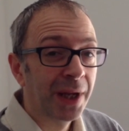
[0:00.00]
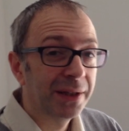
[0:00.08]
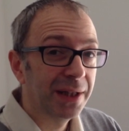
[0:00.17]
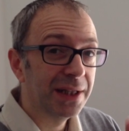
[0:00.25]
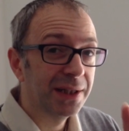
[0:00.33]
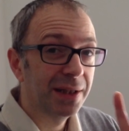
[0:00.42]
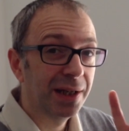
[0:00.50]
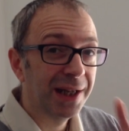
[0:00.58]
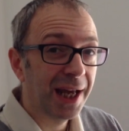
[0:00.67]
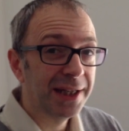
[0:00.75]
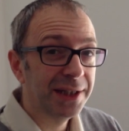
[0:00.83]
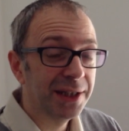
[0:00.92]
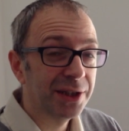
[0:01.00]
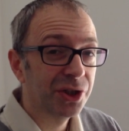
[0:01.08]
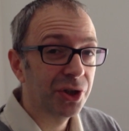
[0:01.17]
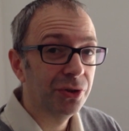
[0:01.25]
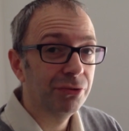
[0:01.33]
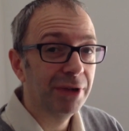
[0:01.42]
These are the latest
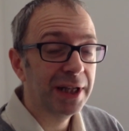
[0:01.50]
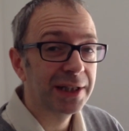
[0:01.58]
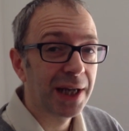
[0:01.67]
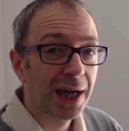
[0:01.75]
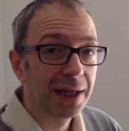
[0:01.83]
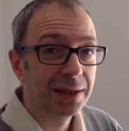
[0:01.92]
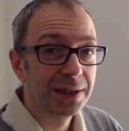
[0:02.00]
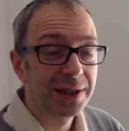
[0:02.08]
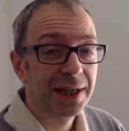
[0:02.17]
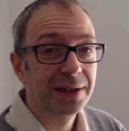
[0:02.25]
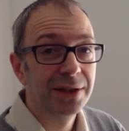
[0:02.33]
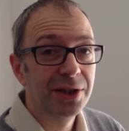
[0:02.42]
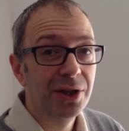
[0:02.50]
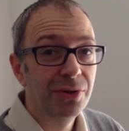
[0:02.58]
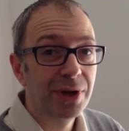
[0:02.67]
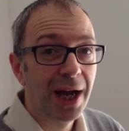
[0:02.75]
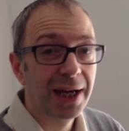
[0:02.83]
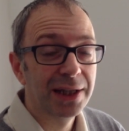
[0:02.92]
two retailers in the
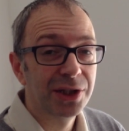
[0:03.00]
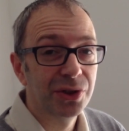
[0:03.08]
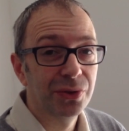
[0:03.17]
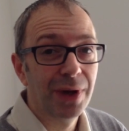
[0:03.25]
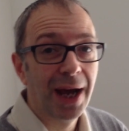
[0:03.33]
UK to